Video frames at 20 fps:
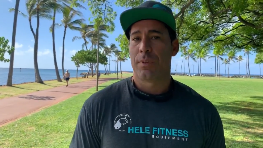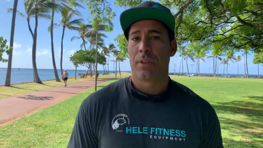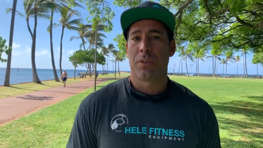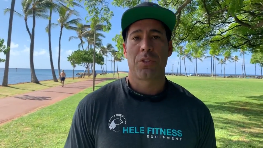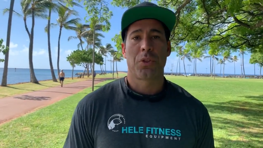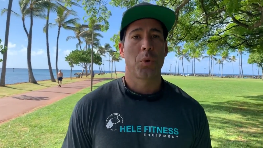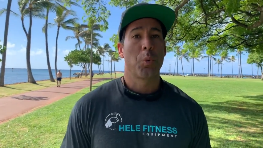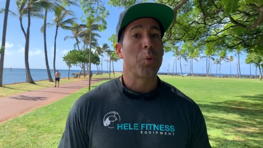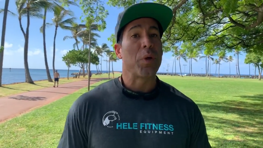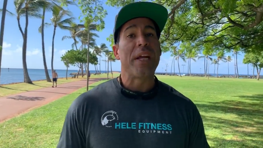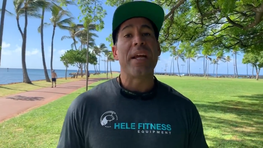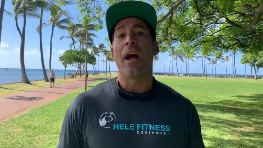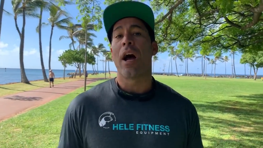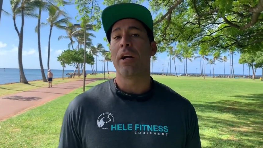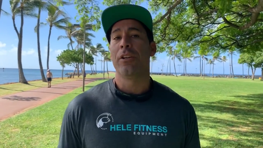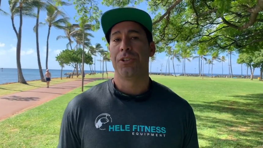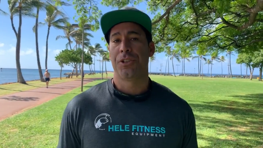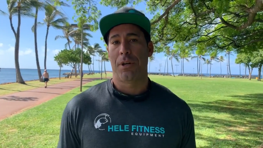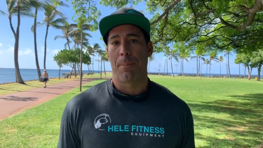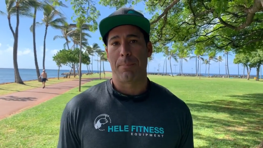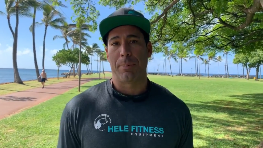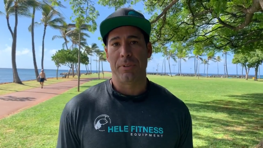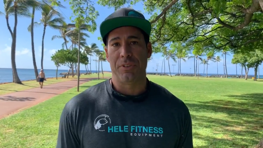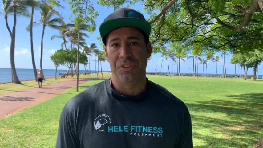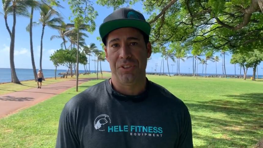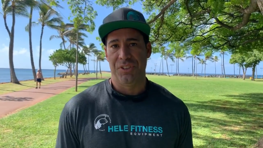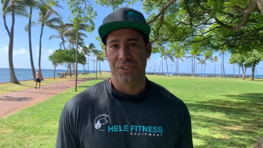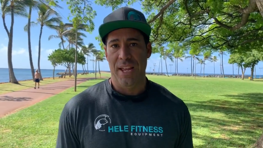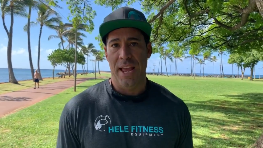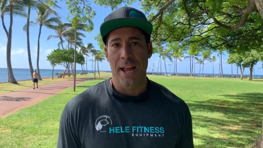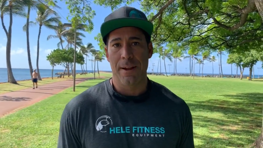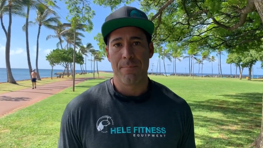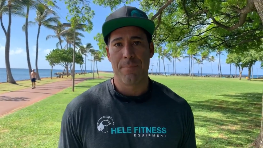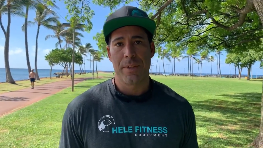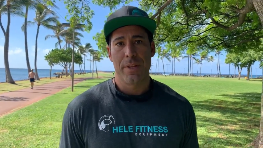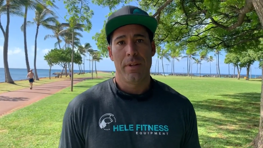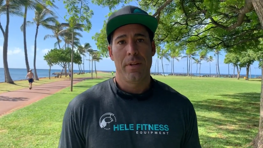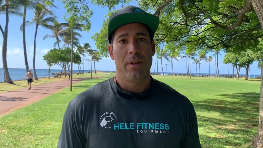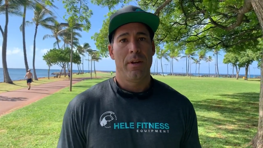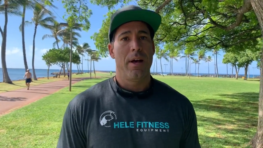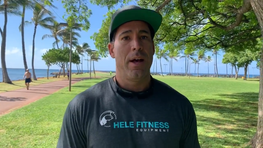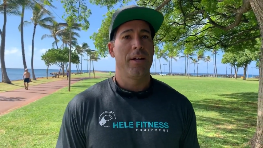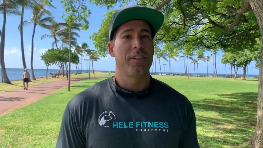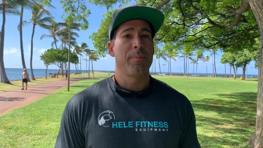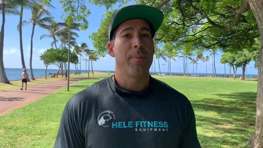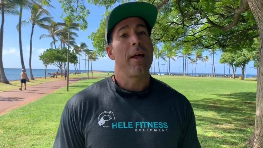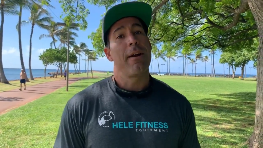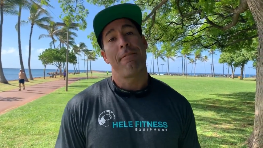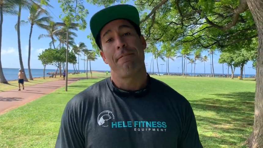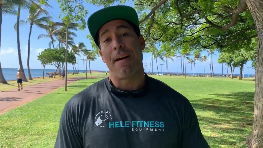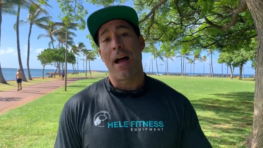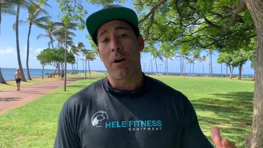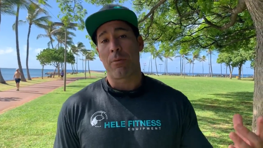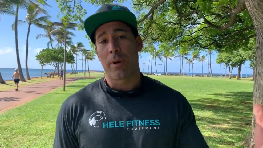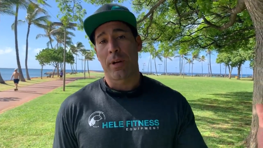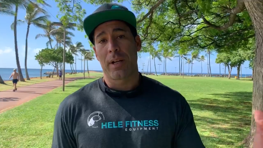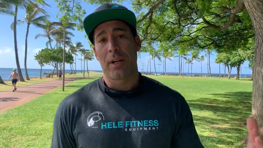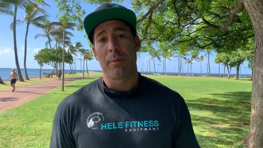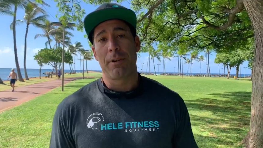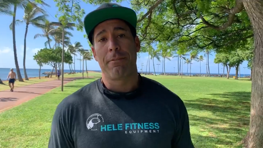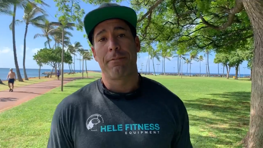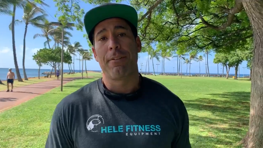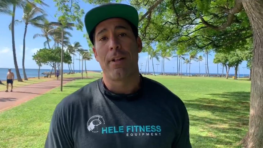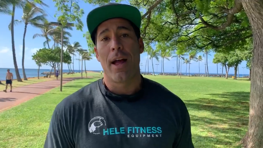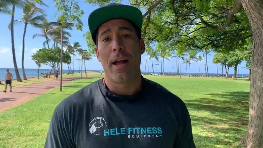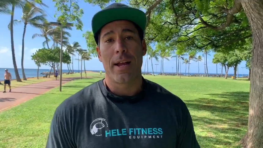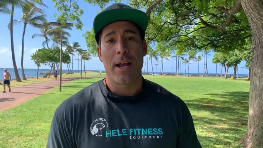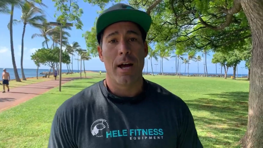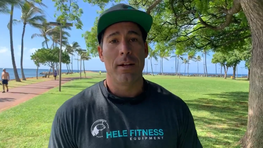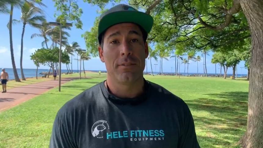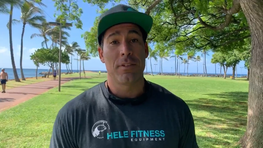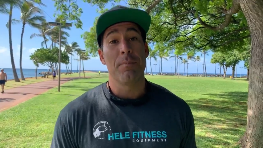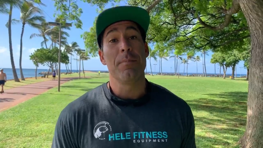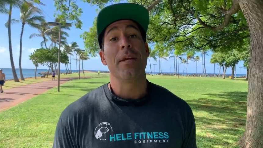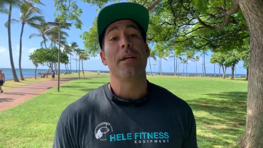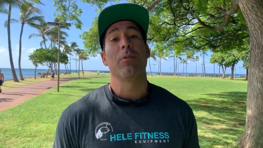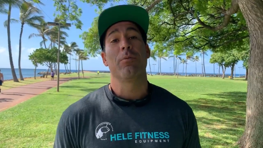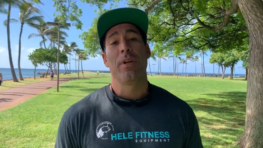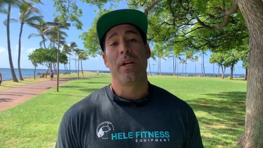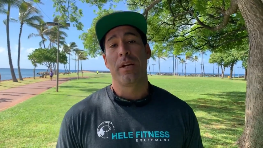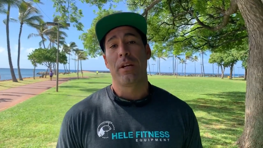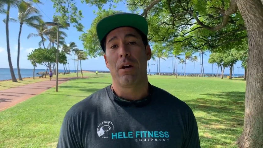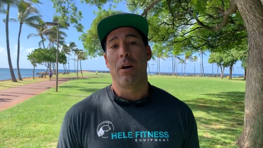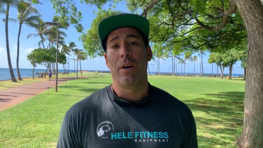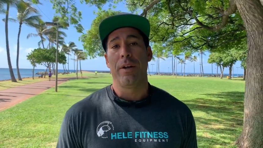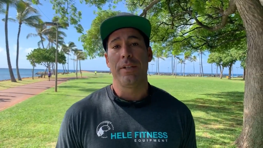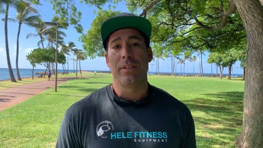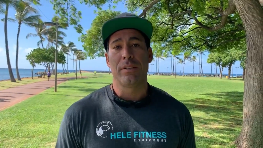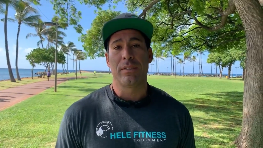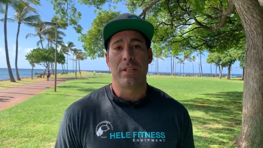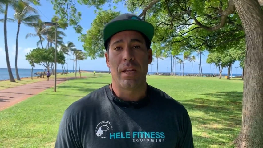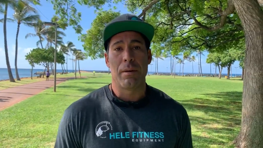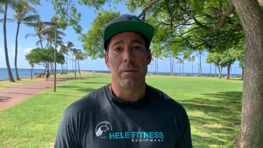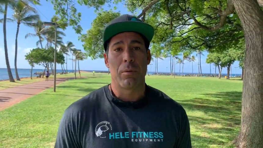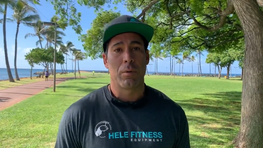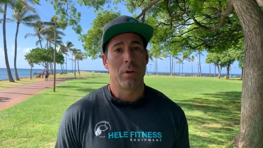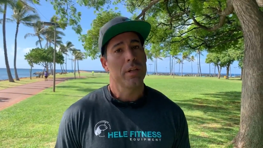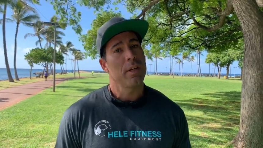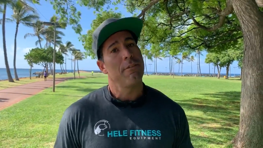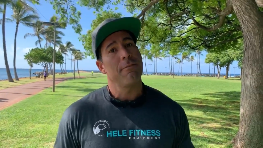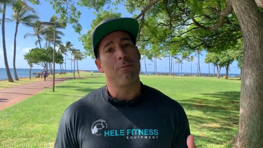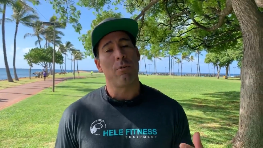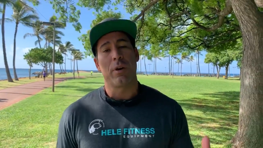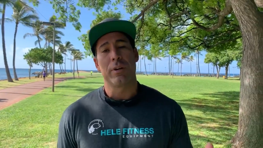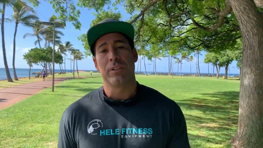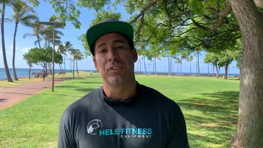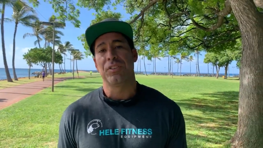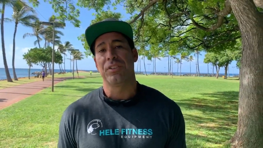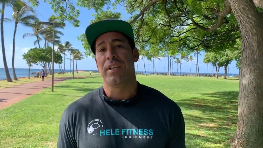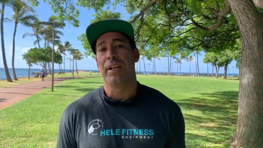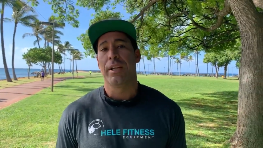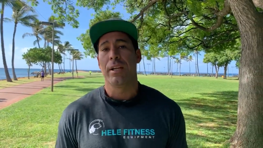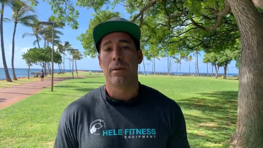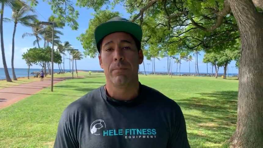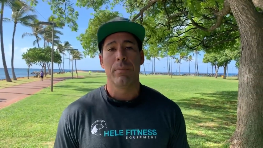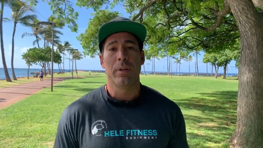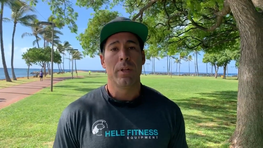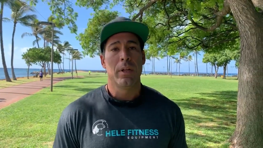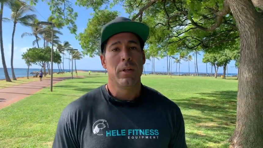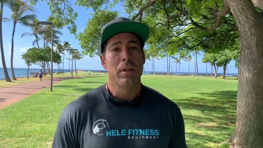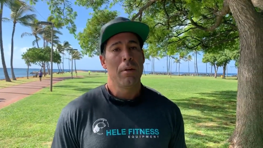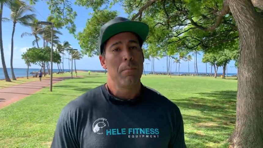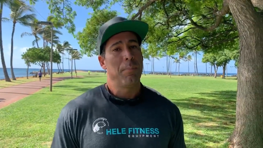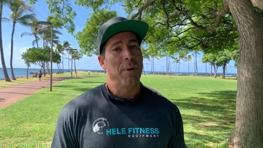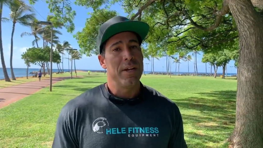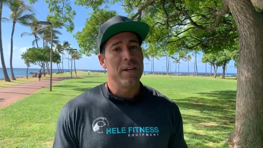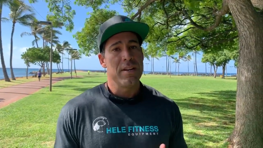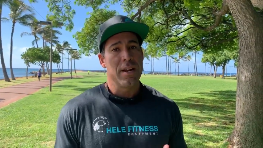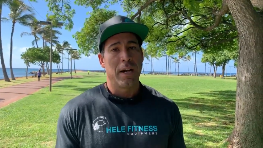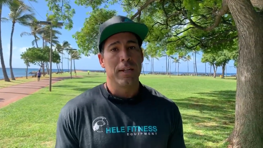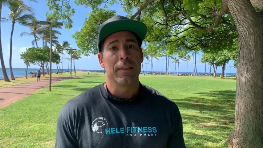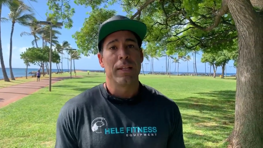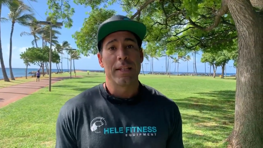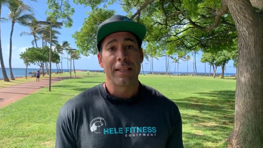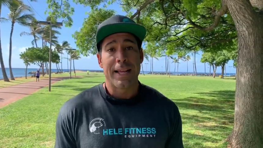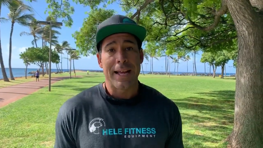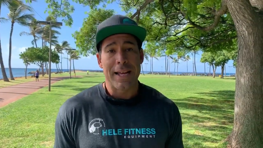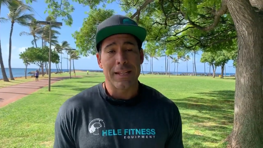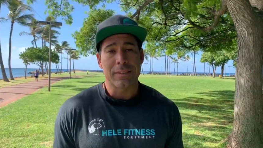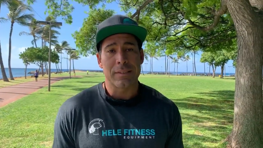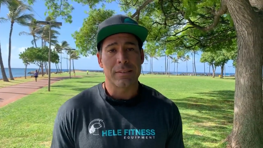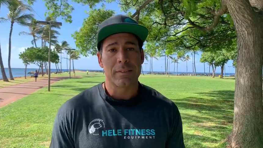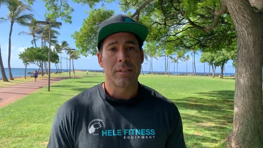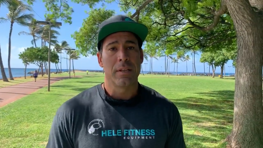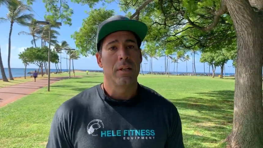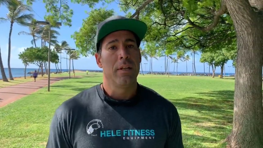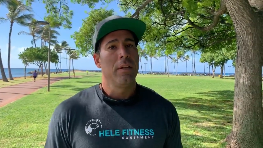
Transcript: 300%. As a matter of fact, we're going to be flying out to meet Rico and his team, and we're looking forward to seeing him. But nonetheless,